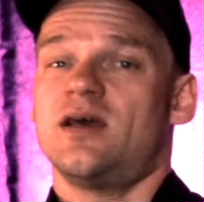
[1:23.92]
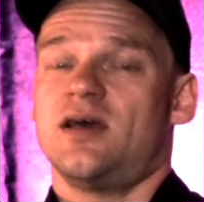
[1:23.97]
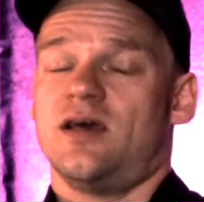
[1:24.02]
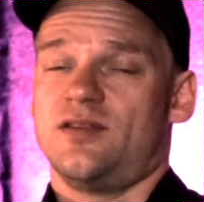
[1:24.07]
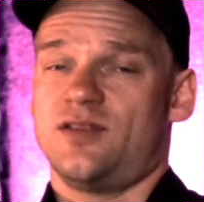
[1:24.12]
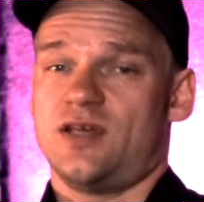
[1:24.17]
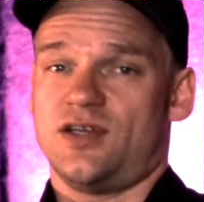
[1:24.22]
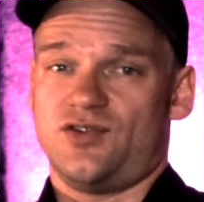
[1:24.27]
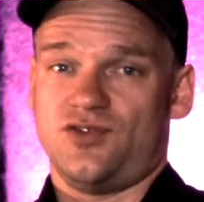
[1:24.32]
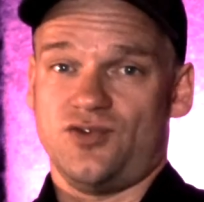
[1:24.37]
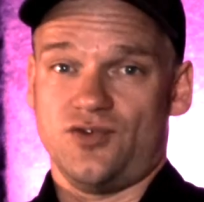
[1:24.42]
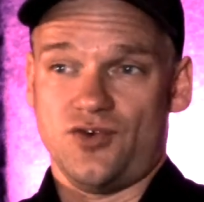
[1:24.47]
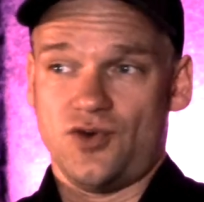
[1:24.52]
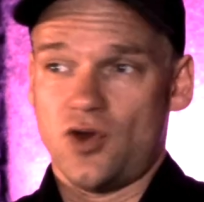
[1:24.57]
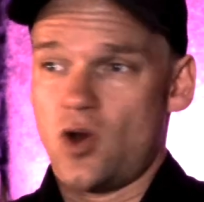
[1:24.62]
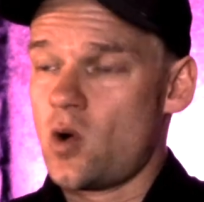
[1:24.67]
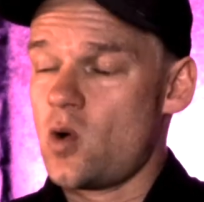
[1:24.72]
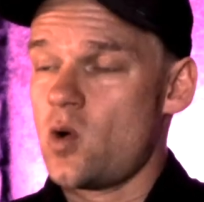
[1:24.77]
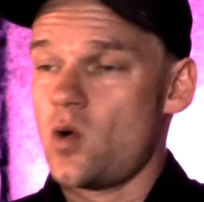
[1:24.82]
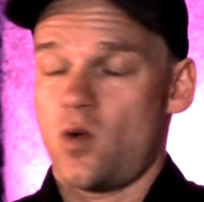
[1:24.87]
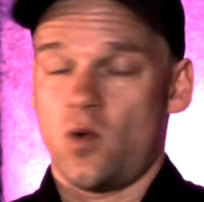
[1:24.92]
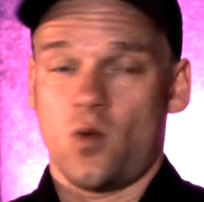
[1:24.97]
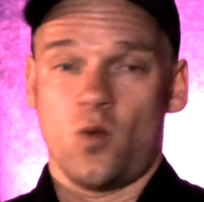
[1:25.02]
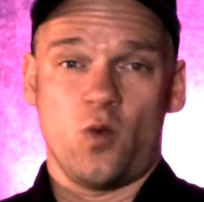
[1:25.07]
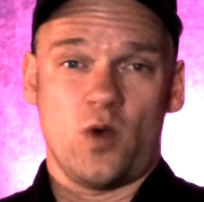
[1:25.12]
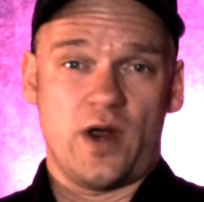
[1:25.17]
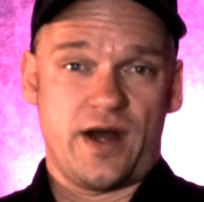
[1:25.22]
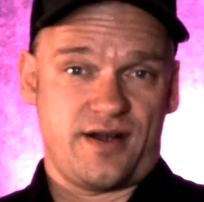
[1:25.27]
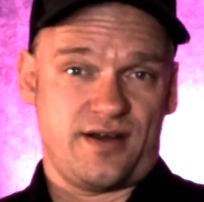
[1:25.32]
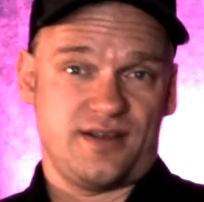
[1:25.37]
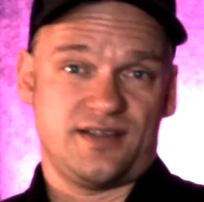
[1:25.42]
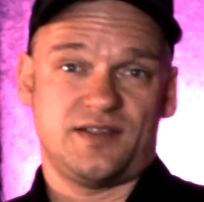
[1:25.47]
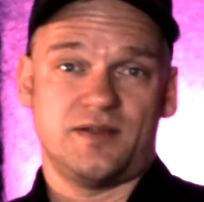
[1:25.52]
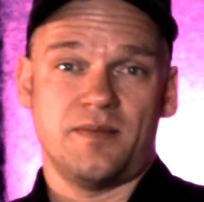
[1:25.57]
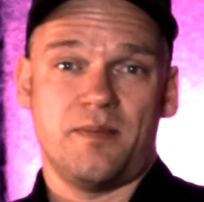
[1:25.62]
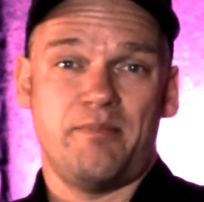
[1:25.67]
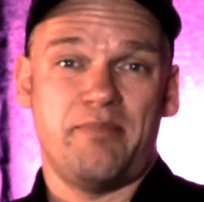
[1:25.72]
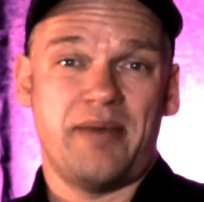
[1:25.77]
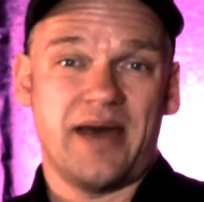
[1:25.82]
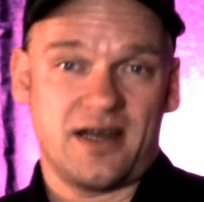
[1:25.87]
that you know where is the
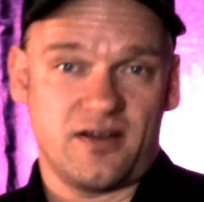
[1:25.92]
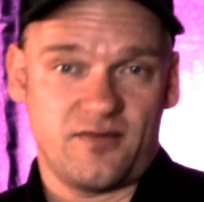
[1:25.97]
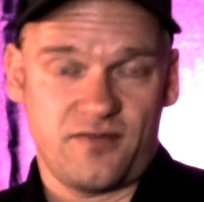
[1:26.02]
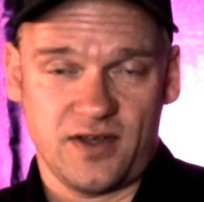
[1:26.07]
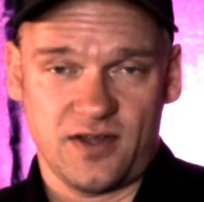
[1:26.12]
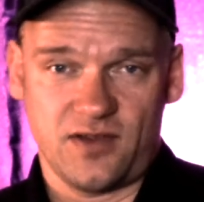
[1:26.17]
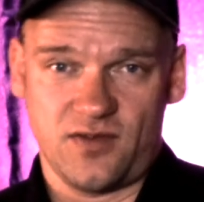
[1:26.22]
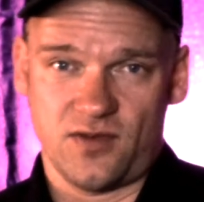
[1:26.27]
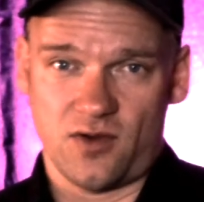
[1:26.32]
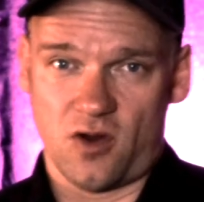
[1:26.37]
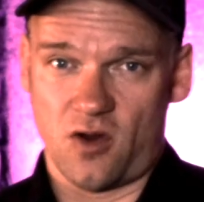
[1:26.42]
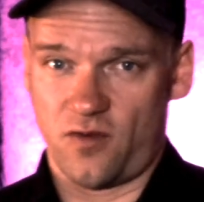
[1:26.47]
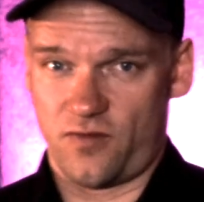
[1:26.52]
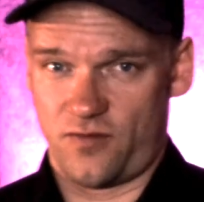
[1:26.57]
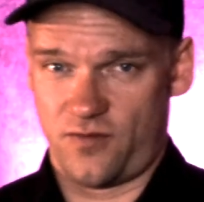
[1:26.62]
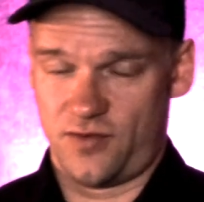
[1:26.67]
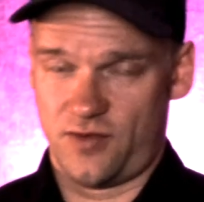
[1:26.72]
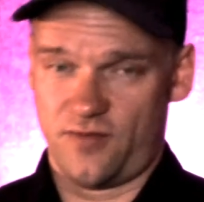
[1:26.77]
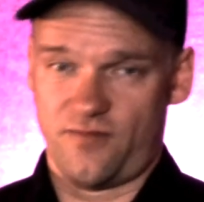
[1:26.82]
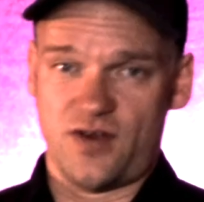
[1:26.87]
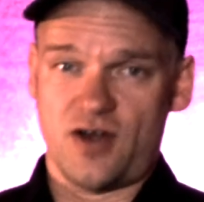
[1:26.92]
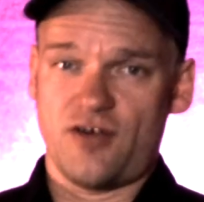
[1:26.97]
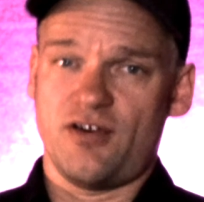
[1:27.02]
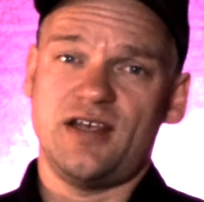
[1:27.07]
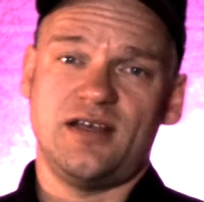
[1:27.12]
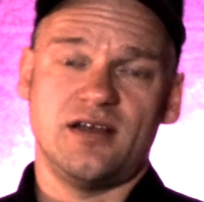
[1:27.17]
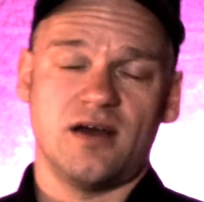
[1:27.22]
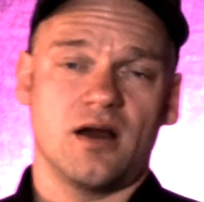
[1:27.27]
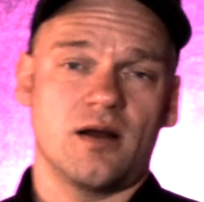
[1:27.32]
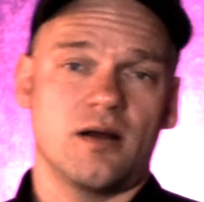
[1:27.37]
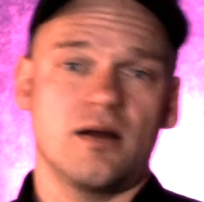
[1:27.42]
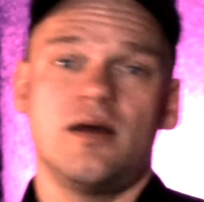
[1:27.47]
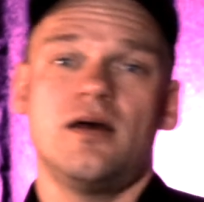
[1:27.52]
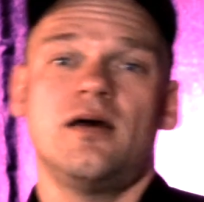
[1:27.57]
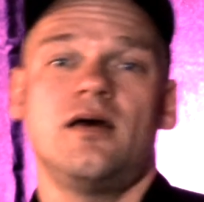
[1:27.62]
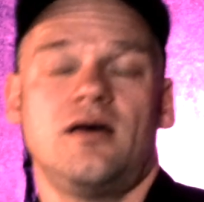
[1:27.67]
benefit of the very young